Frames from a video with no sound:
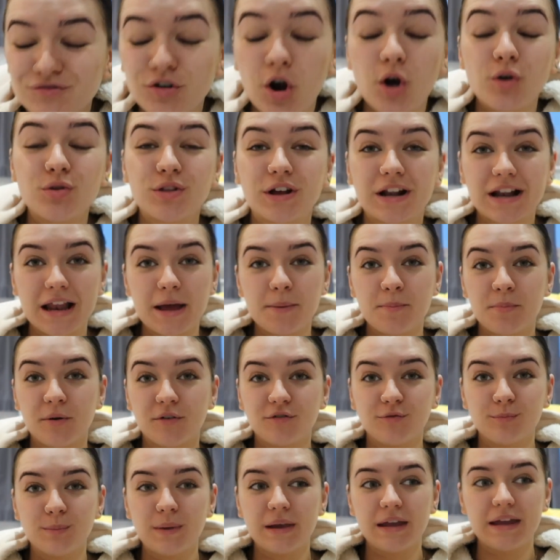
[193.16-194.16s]
Rolled the clip
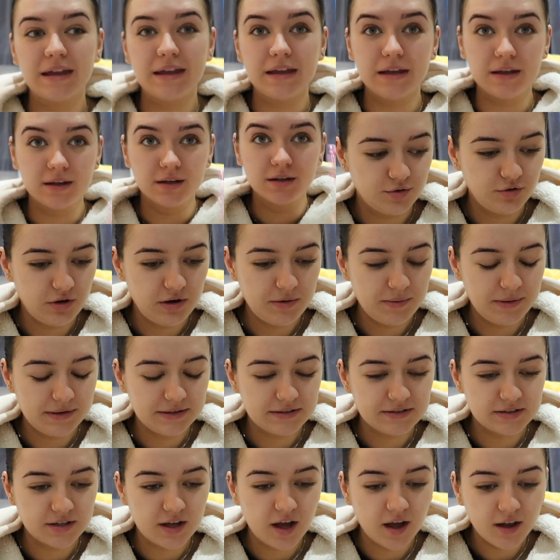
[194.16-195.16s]
of me three
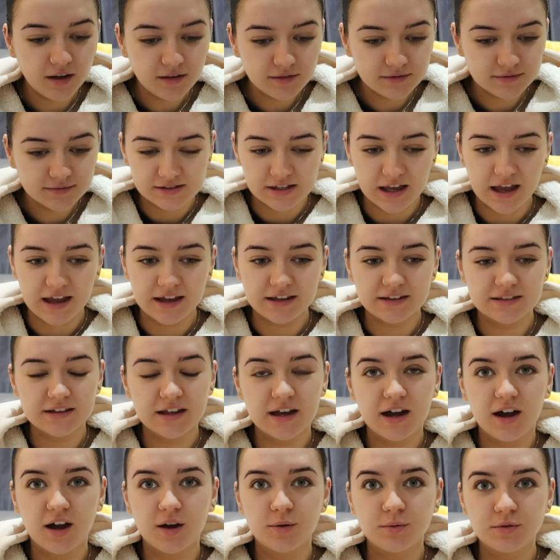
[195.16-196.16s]
weeks ago saying
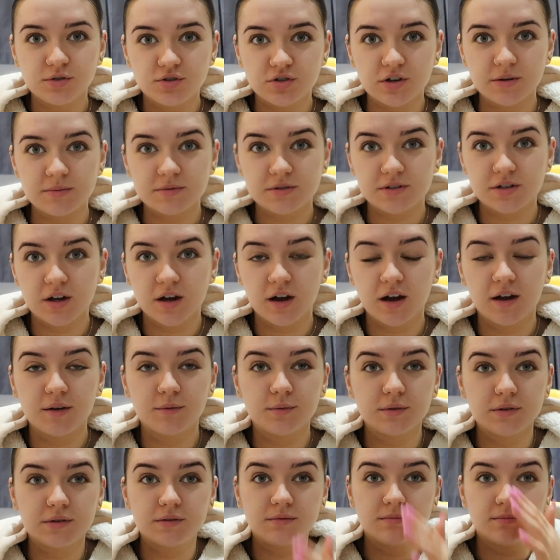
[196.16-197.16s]
that I would dream to die, I
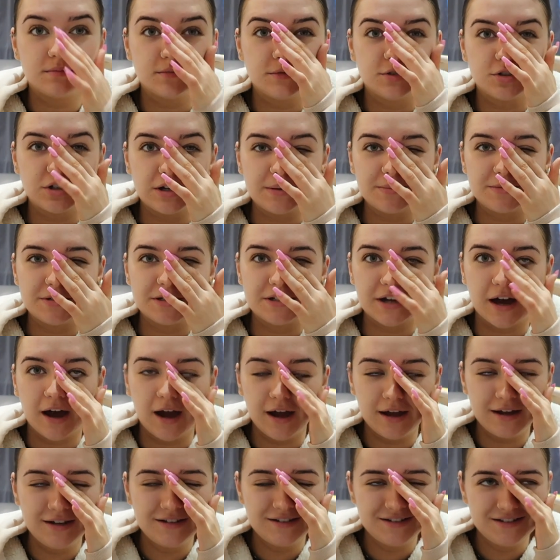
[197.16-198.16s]
would dream to
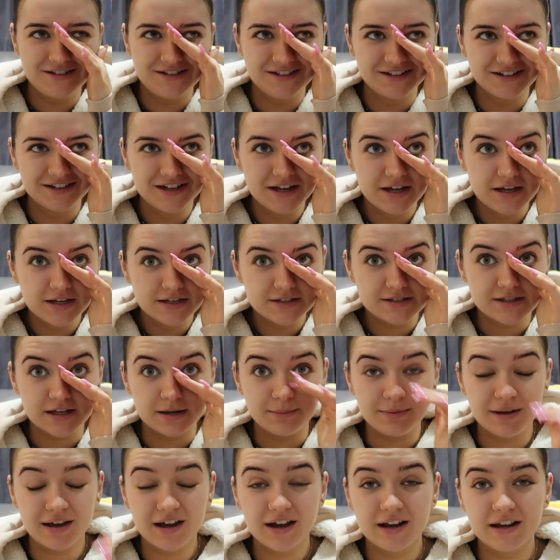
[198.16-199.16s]
die.
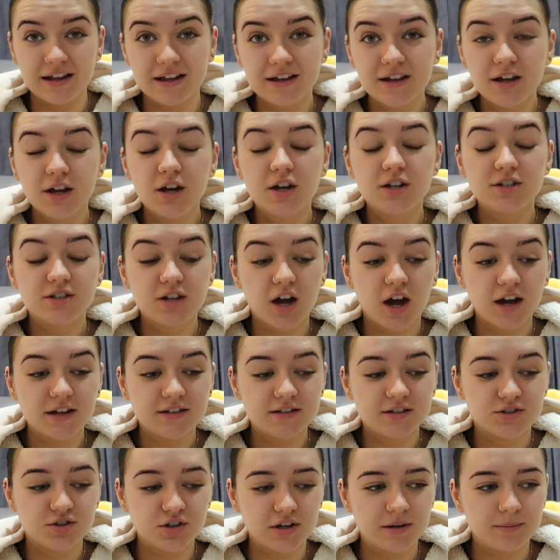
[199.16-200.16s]
Still a bit early. Die
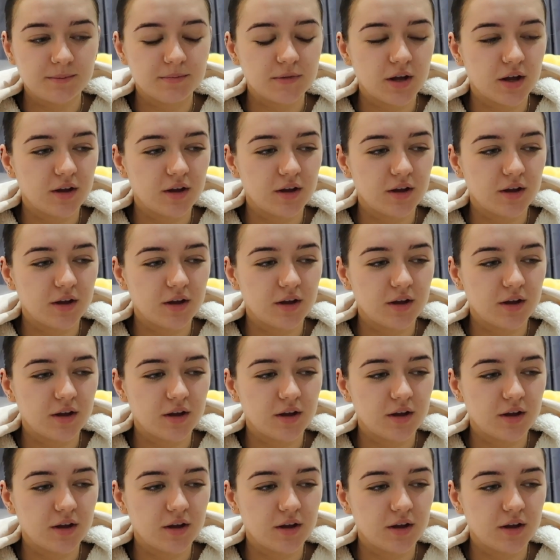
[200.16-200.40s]
to dream.